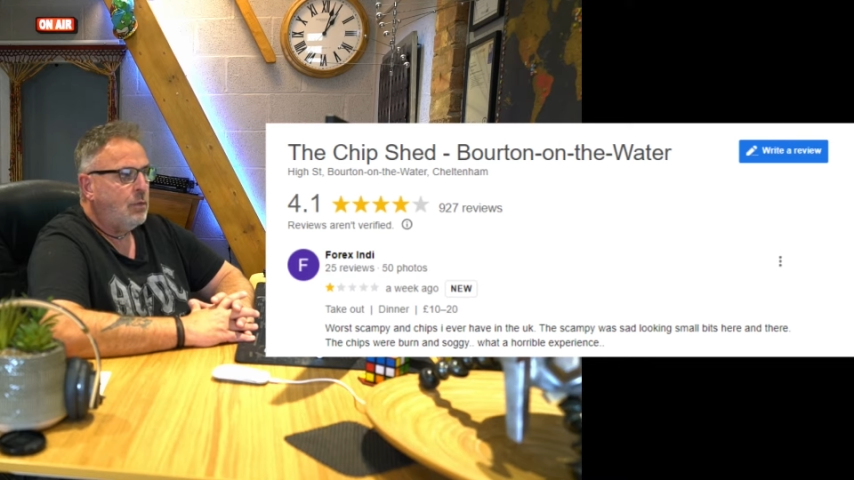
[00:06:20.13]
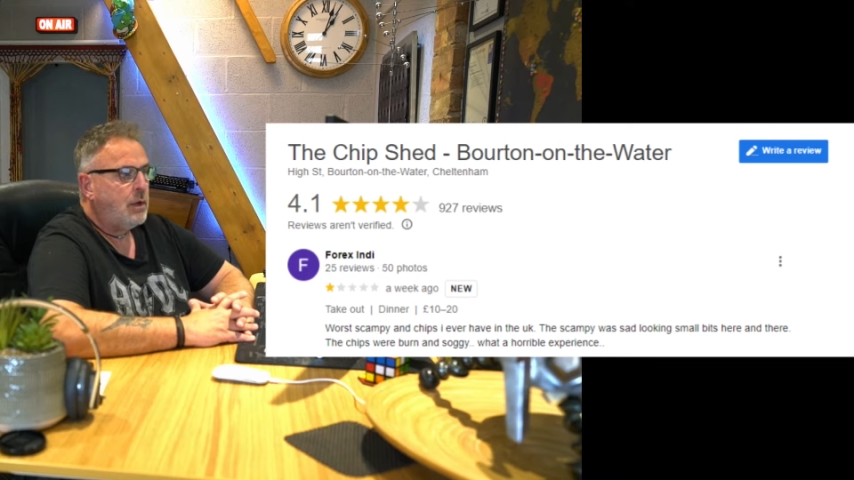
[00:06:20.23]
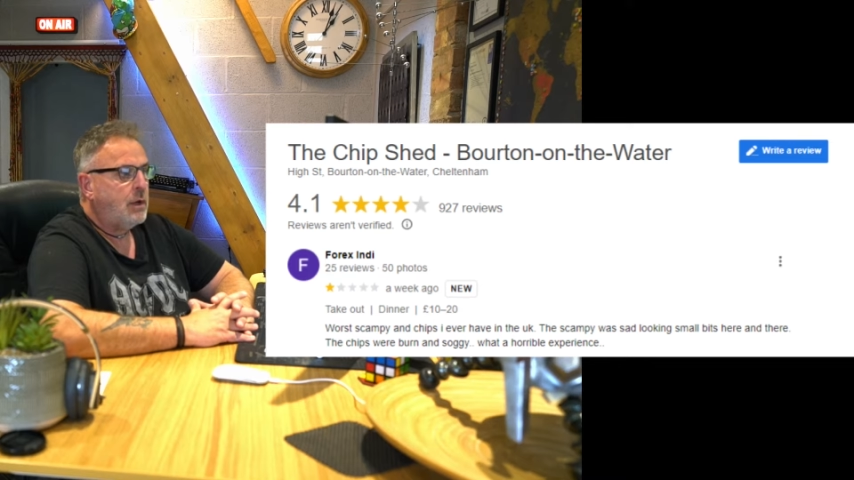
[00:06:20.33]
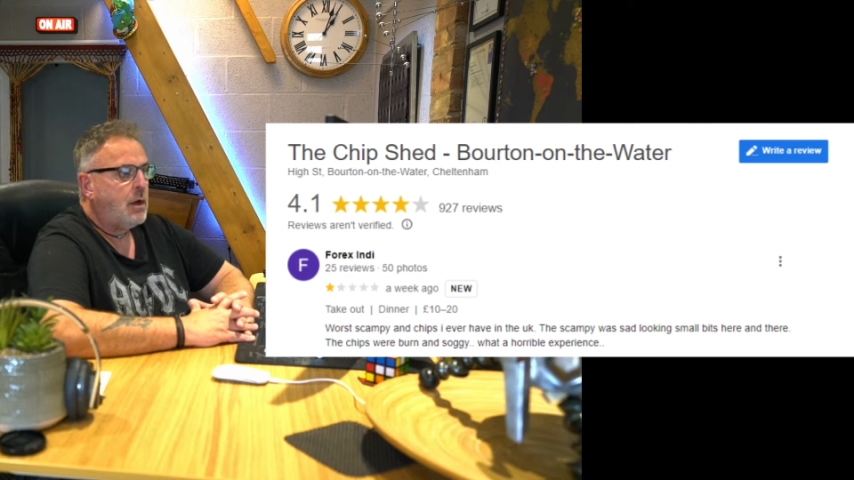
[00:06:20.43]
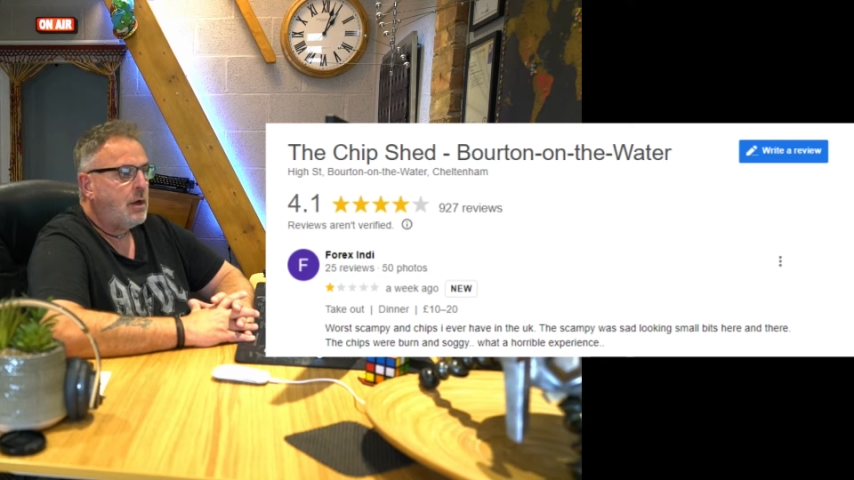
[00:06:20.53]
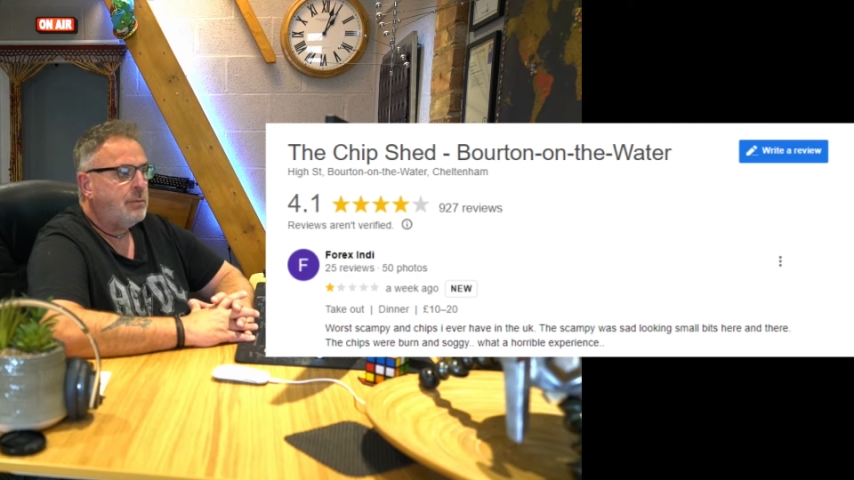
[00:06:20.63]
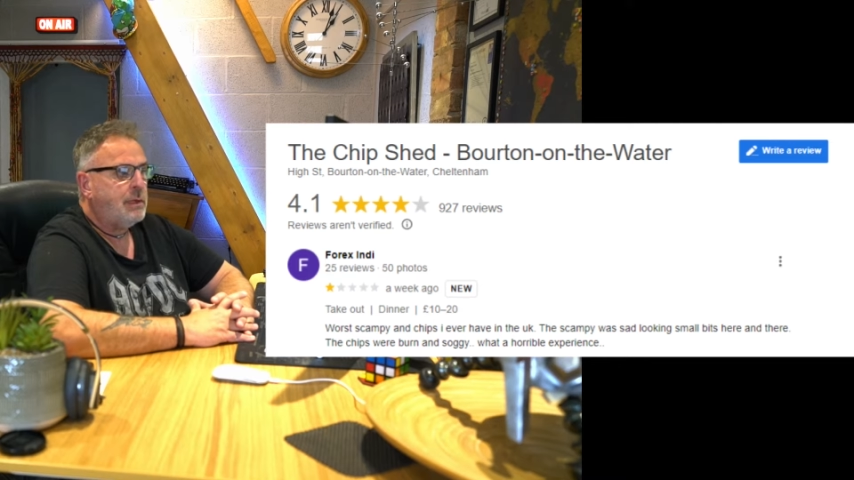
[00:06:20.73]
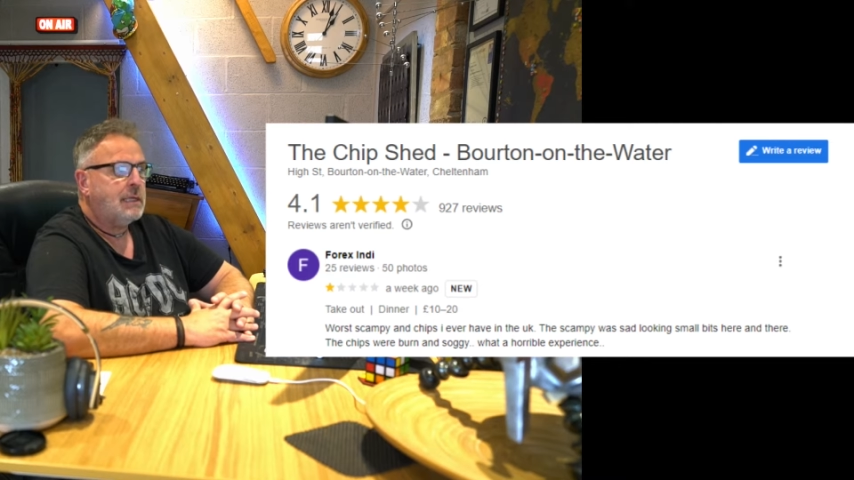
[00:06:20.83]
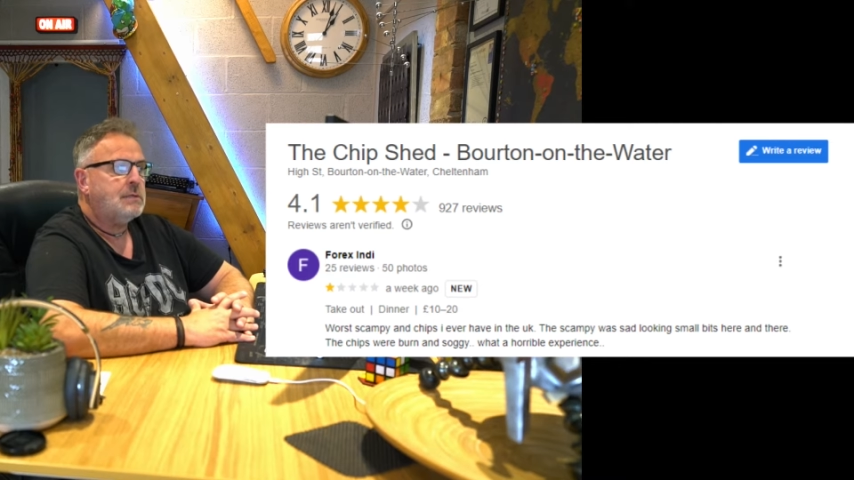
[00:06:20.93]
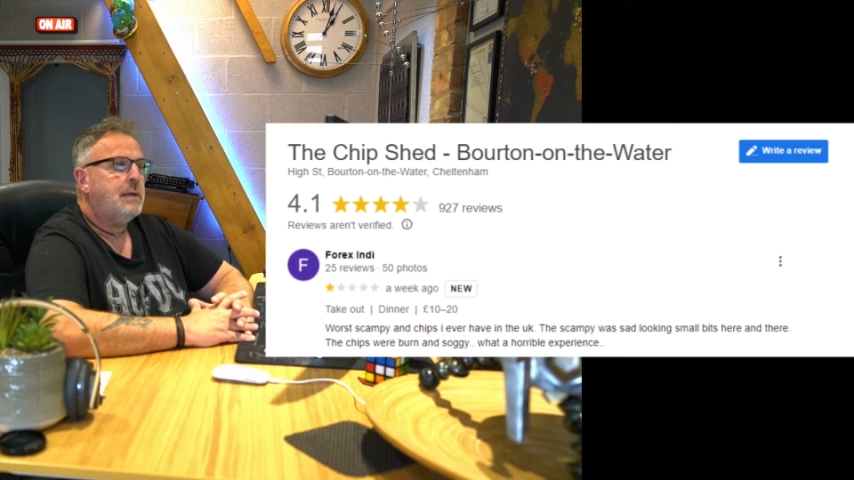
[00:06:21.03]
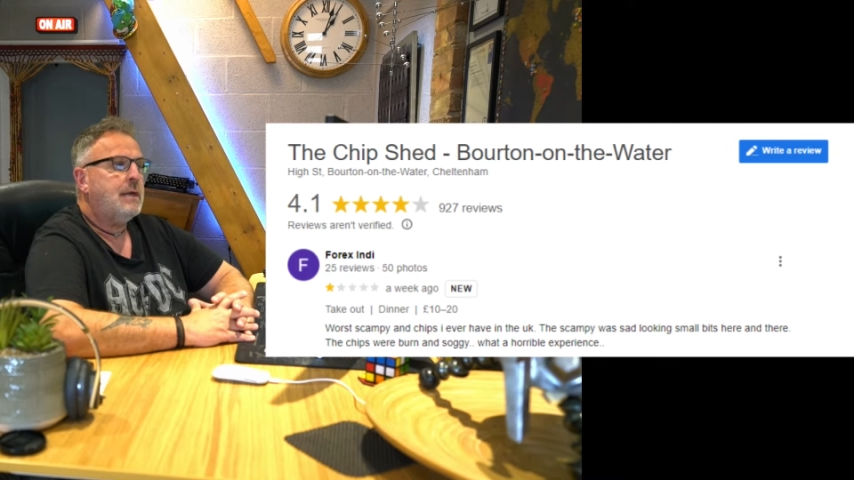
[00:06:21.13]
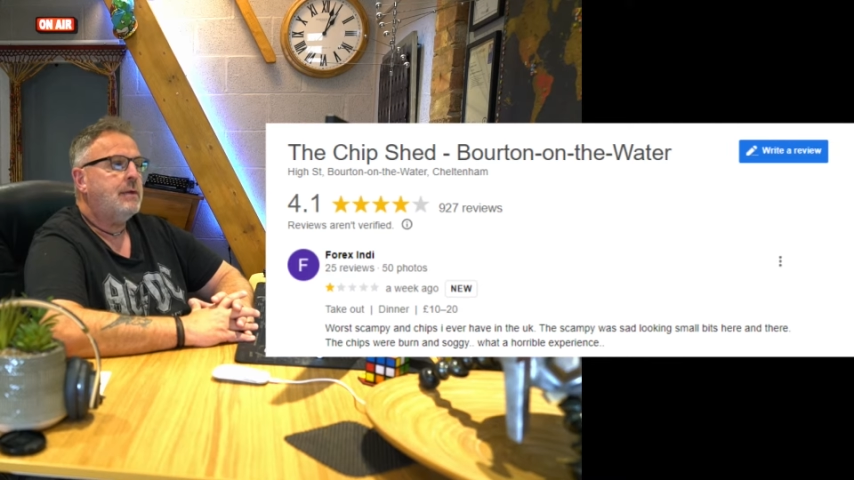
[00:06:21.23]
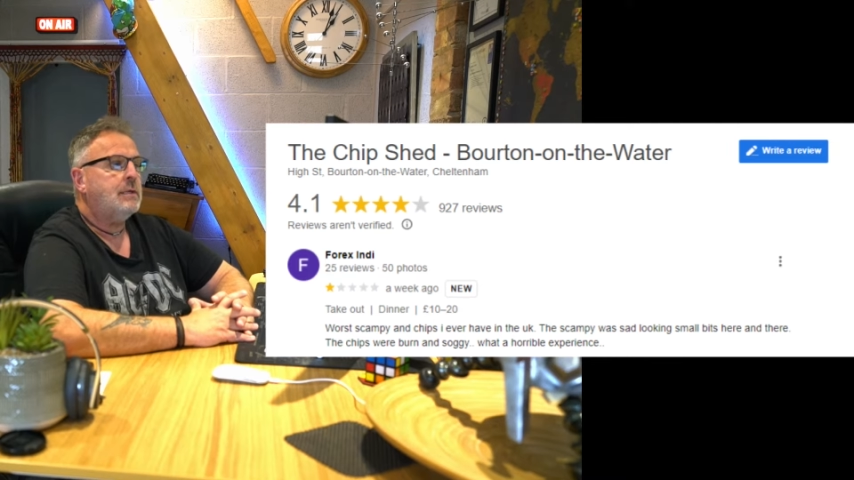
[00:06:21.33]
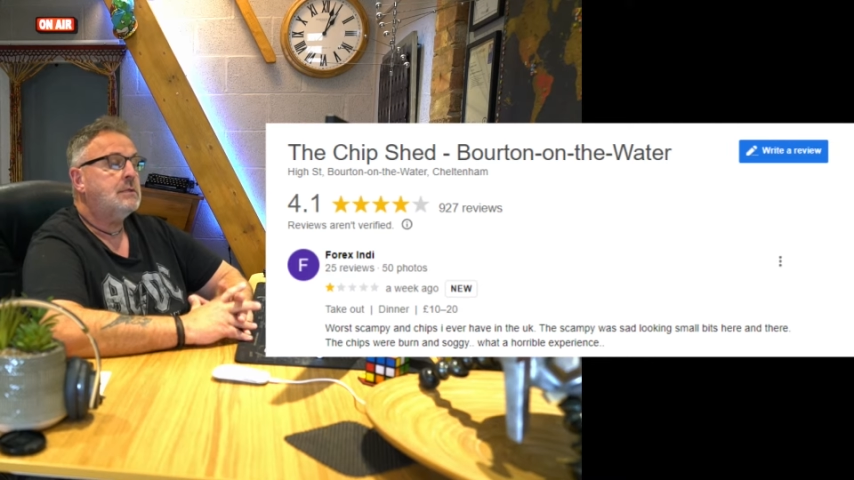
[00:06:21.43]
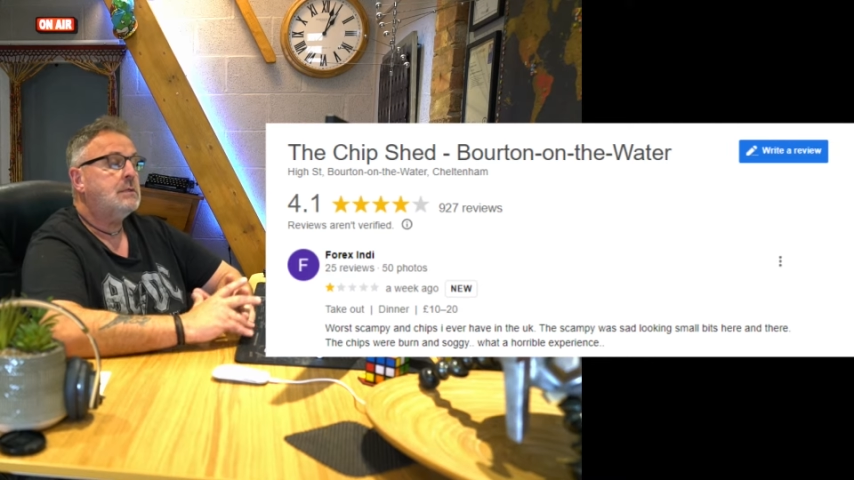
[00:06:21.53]
What a horrible
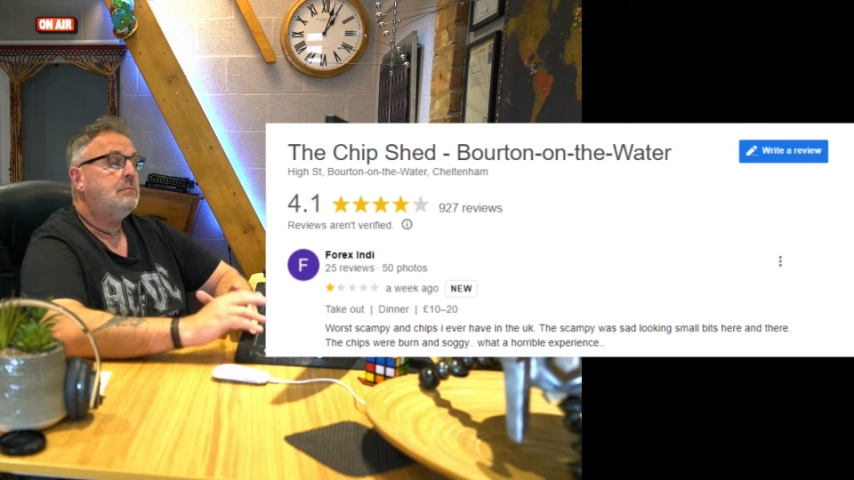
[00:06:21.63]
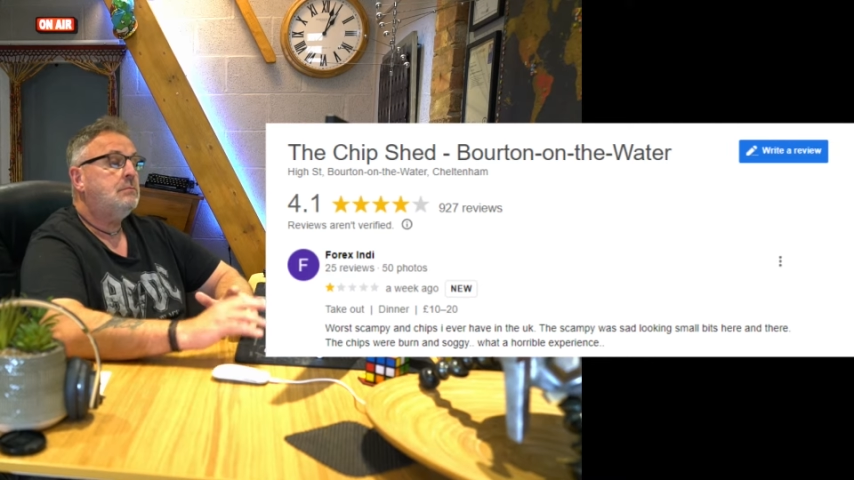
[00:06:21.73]
experience.